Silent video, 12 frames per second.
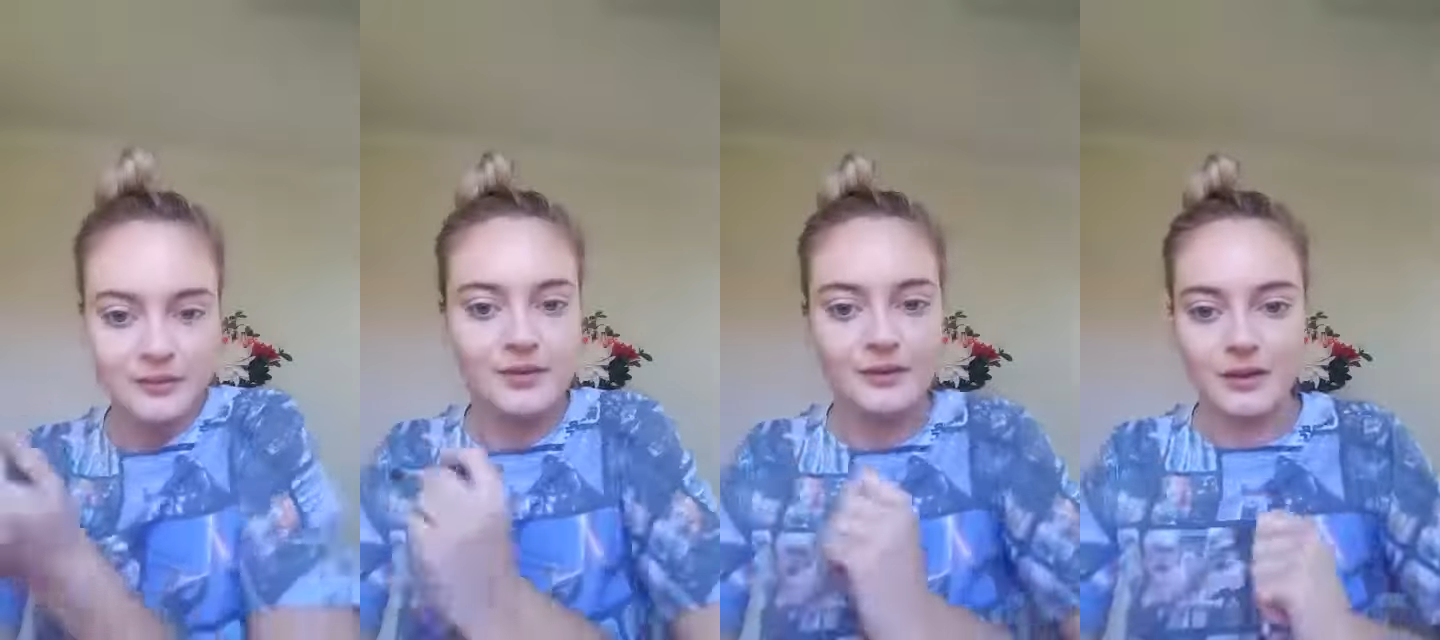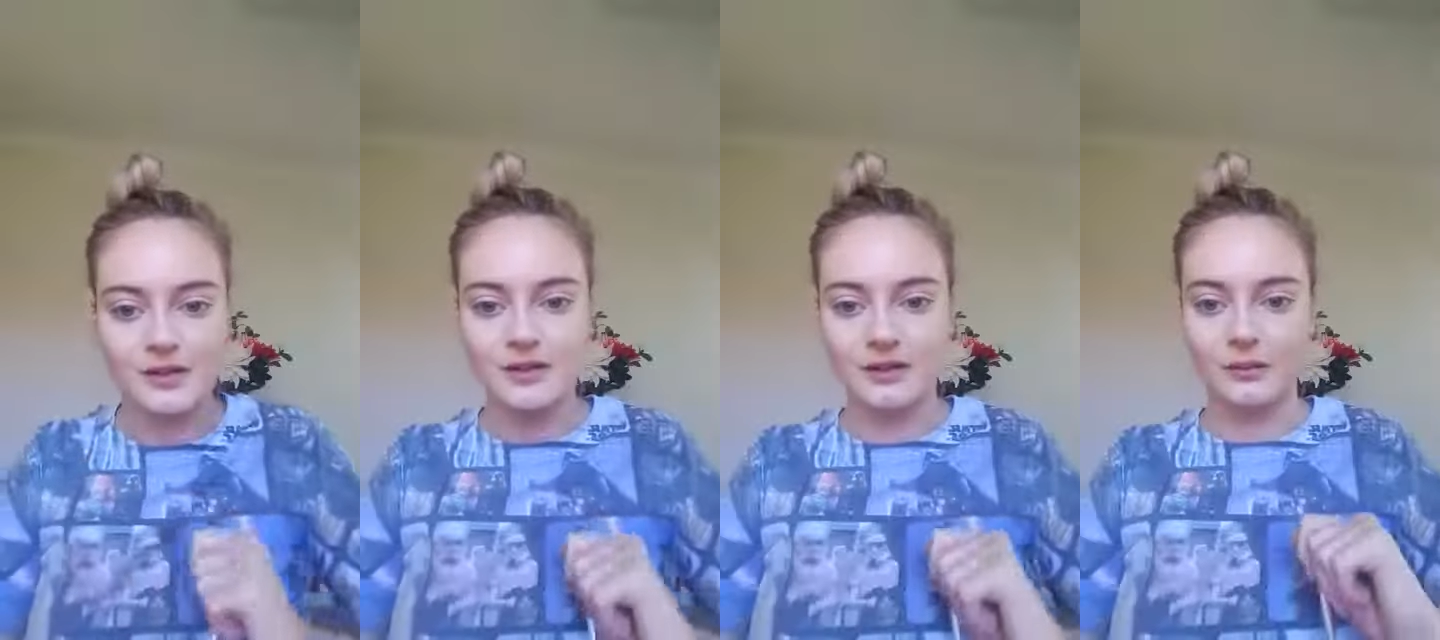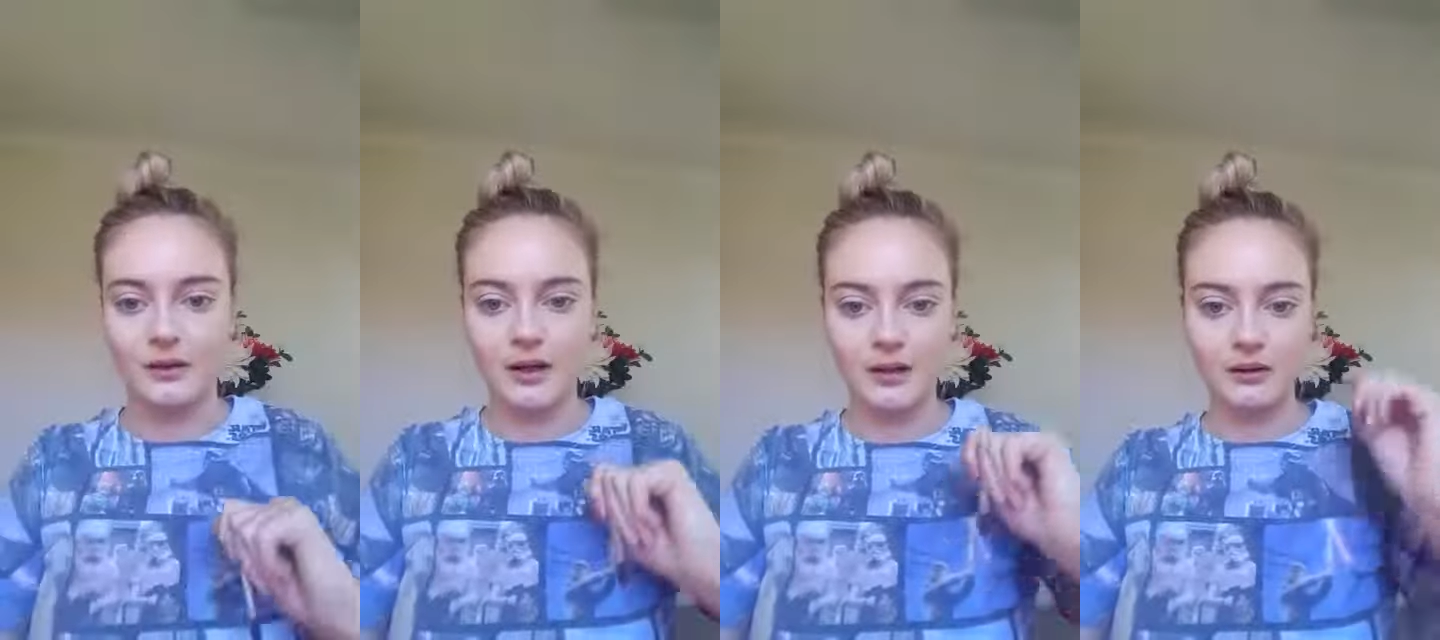not really too
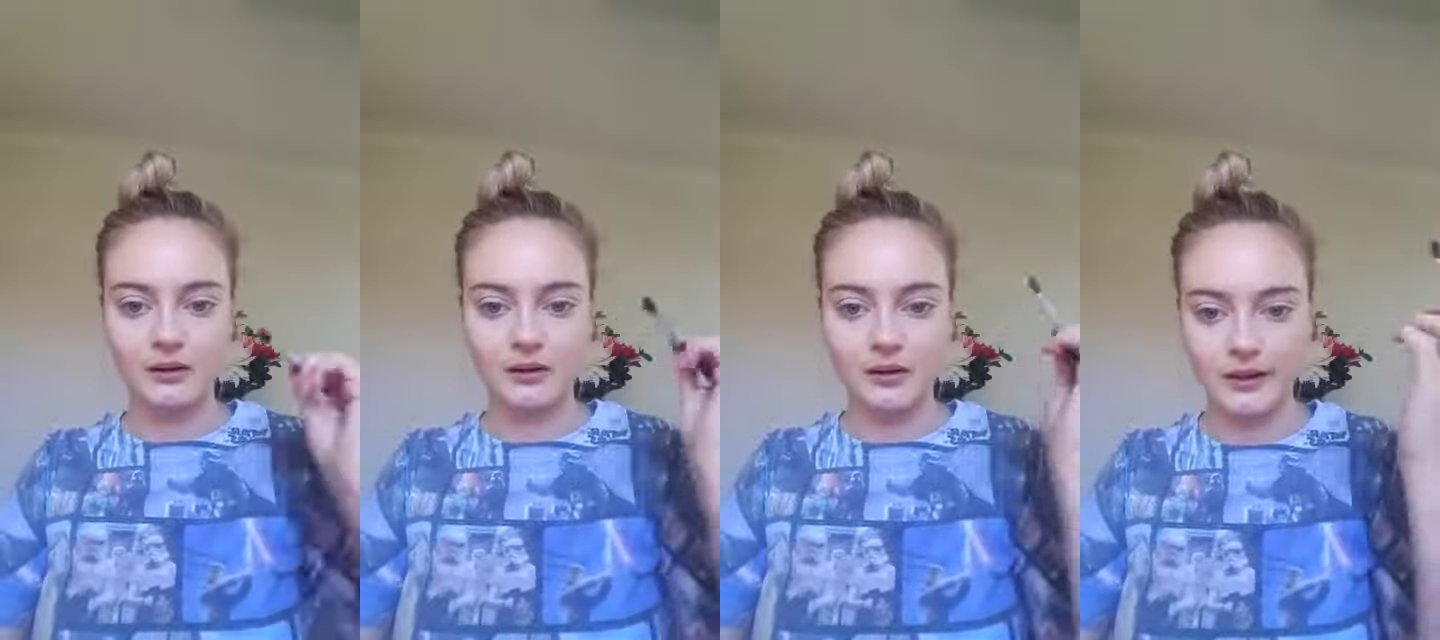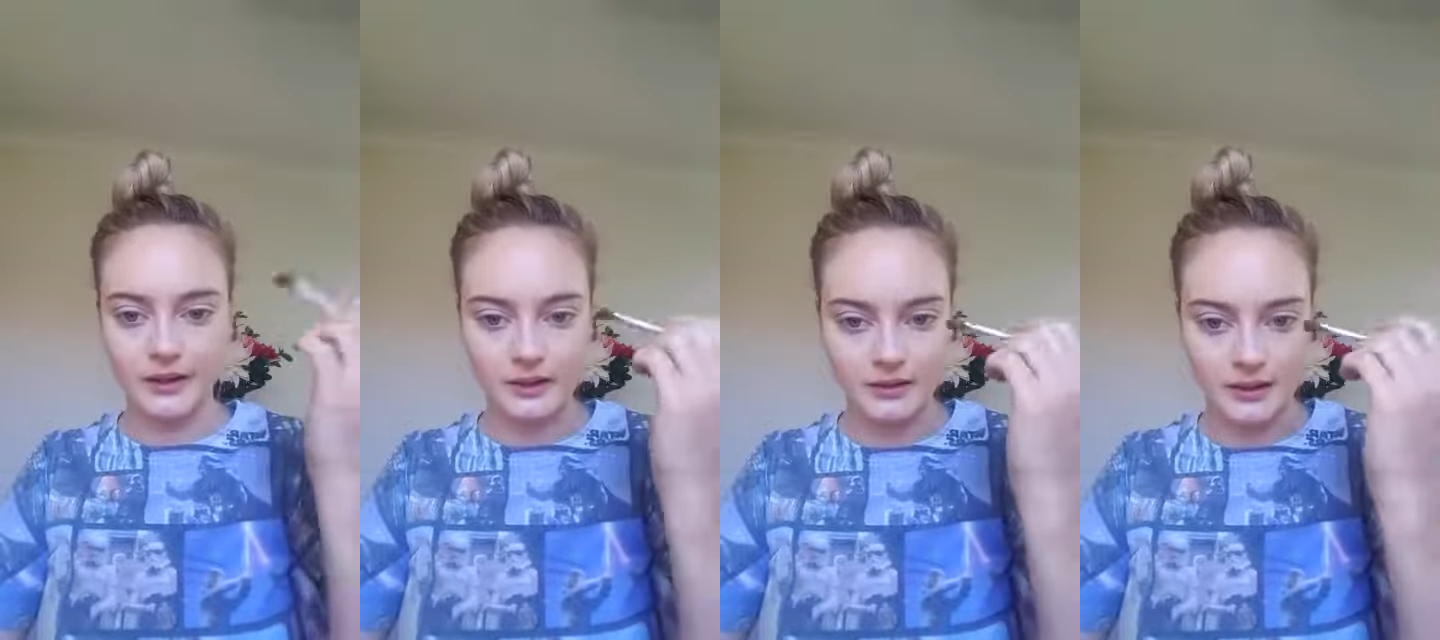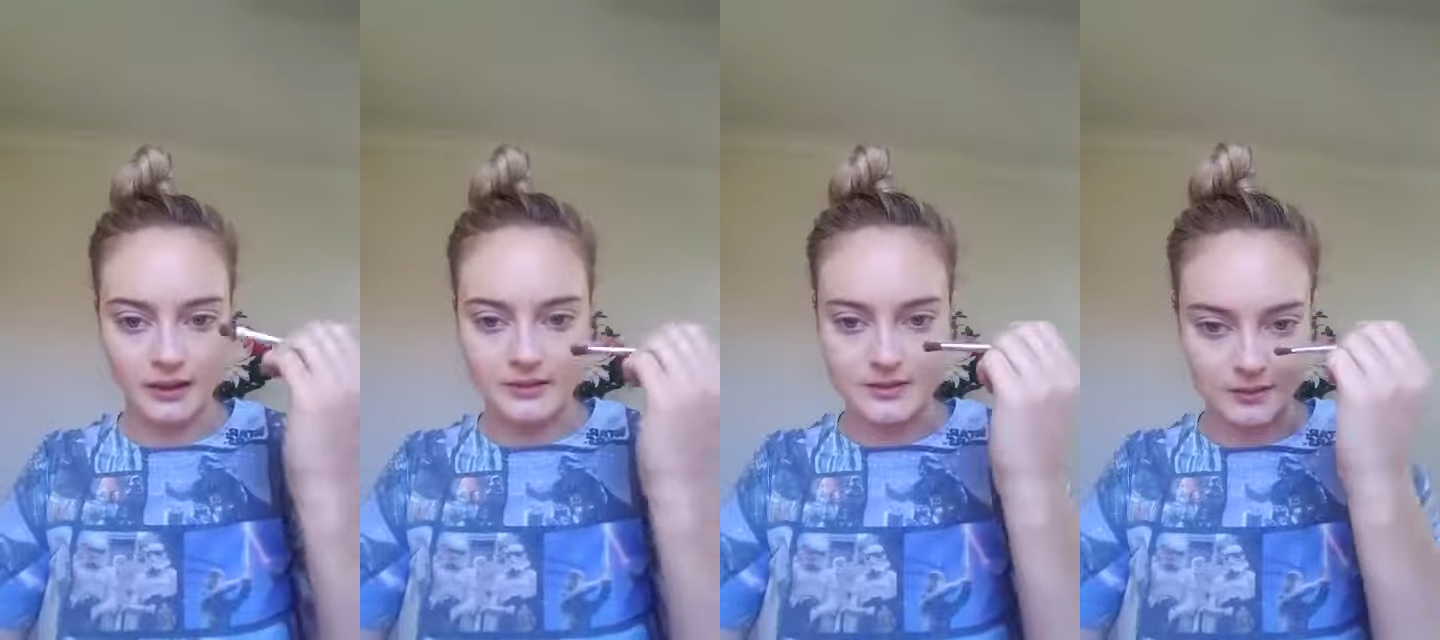worried. Oh yeah, I think
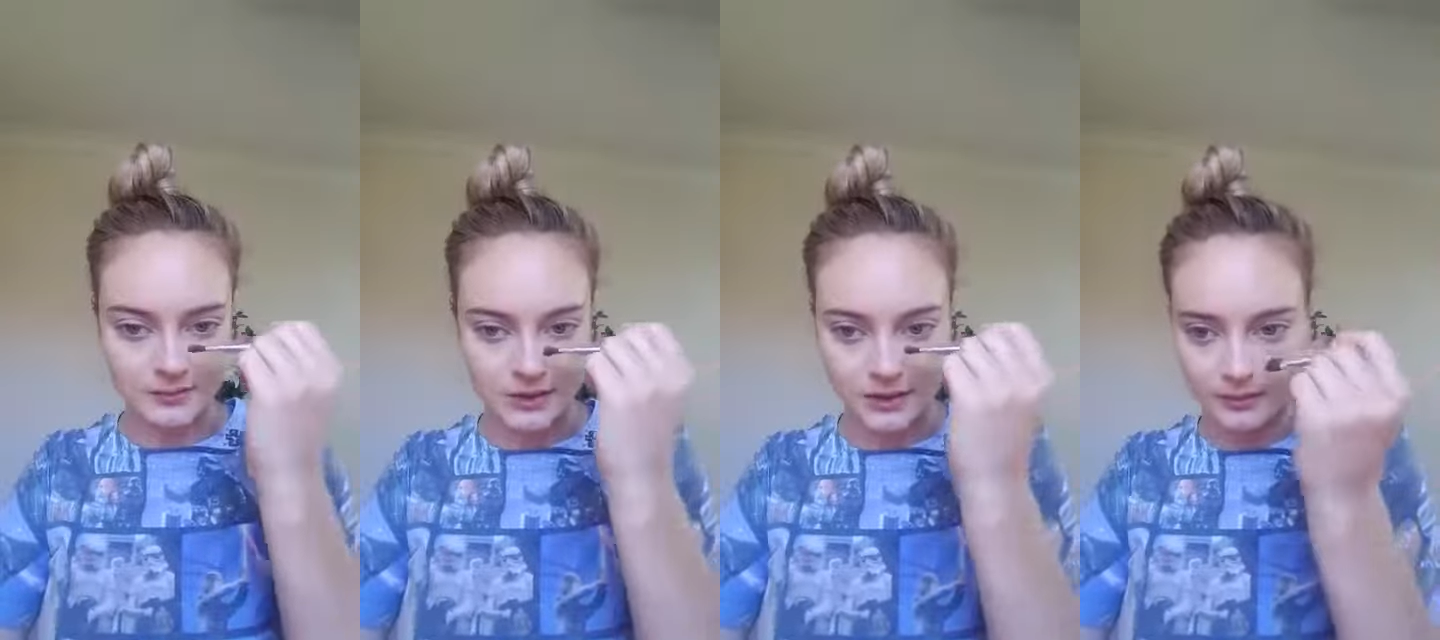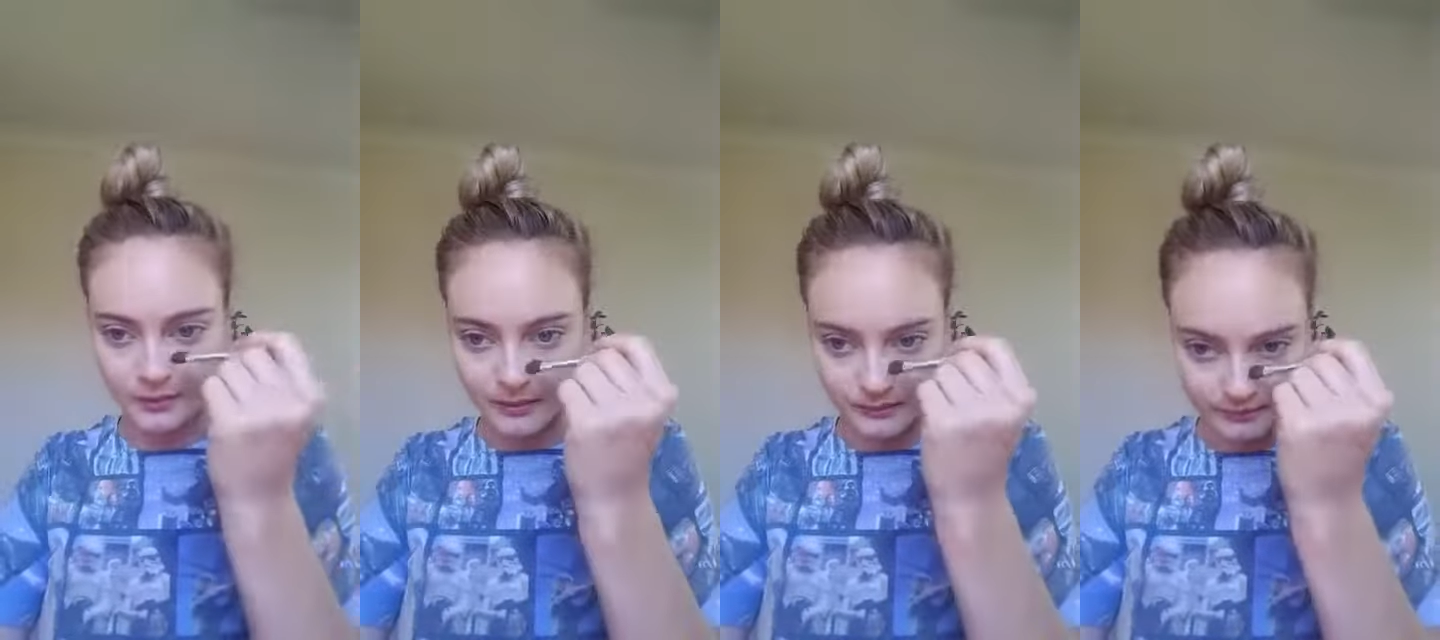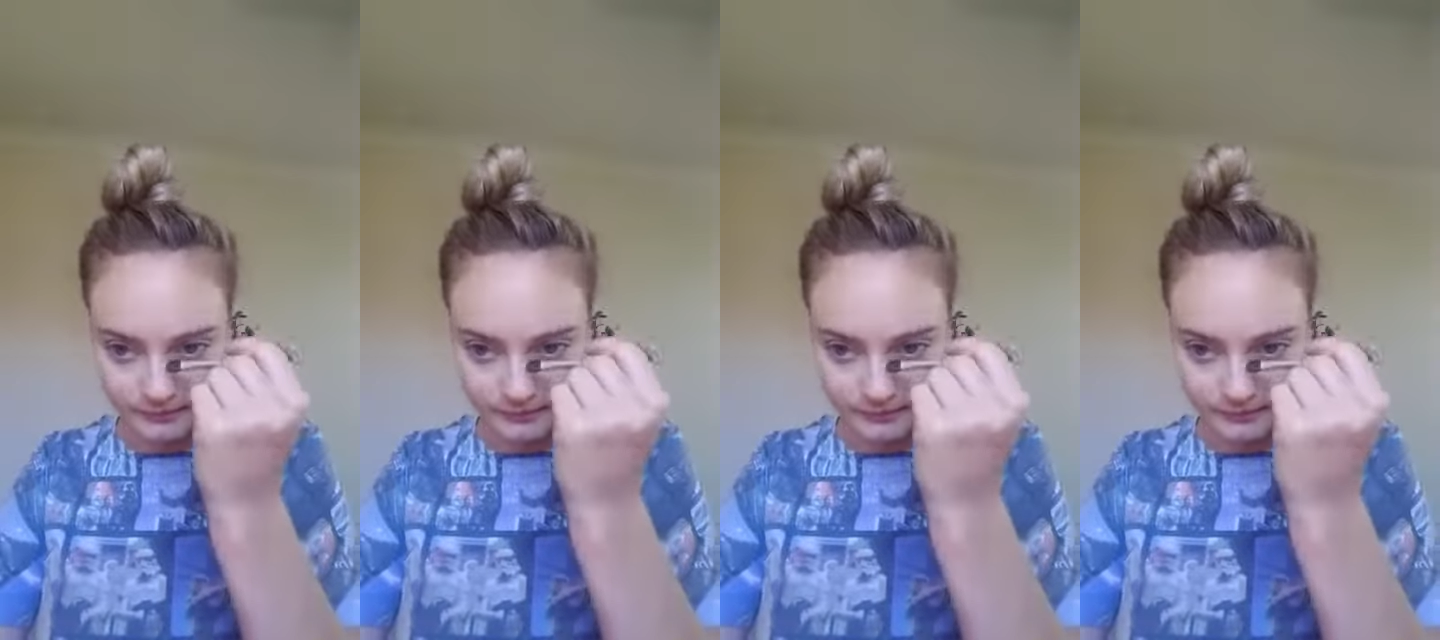that slimmed it up a bit.